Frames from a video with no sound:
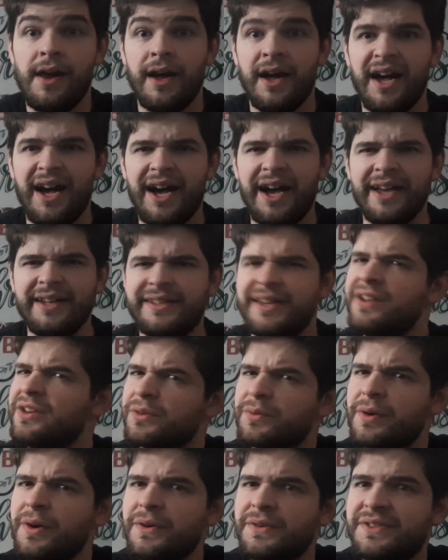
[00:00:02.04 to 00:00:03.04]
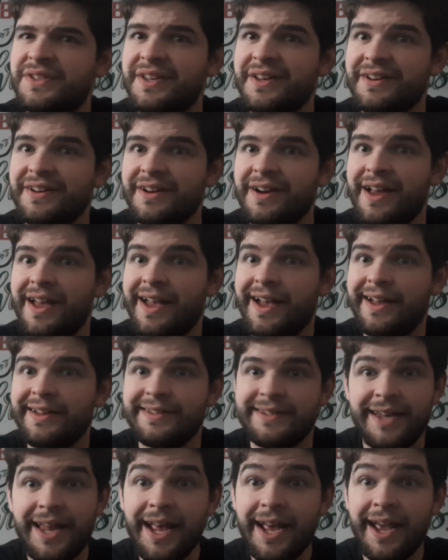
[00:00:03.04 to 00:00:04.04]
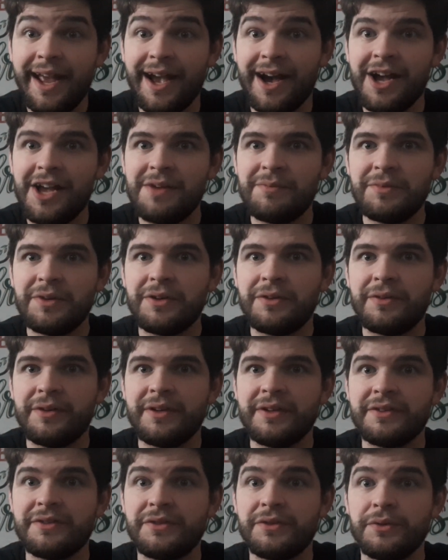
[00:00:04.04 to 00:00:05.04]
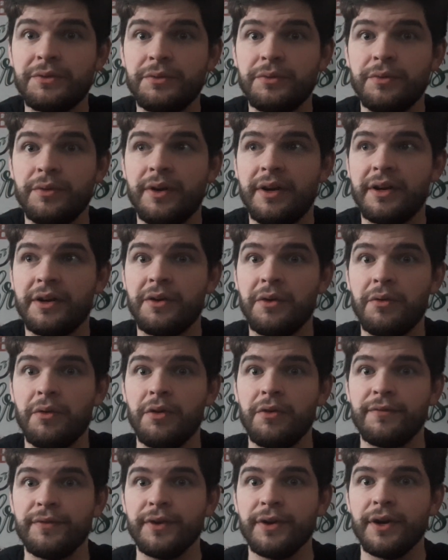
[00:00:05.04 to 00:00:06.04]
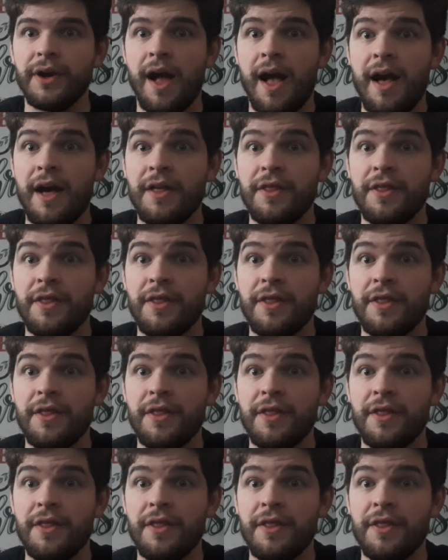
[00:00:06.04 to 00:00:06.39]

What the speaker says: Hi, Taylor Rhodes here, and today I am going to go over